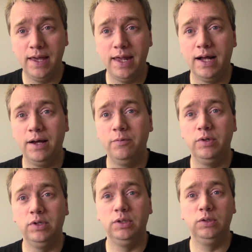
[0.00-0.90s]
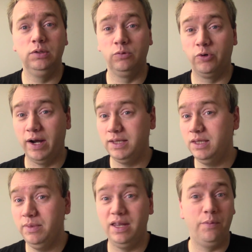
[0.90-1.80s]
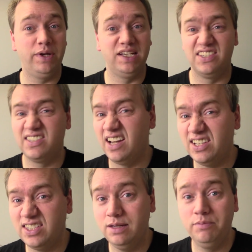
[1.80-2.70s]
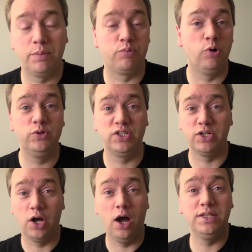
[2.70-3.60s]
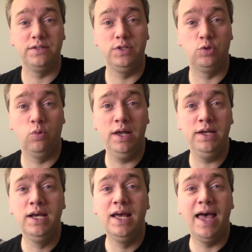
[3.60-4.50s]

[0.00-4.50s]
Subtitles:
and I will create them, and then we can discuss them, the pros and cons of each one,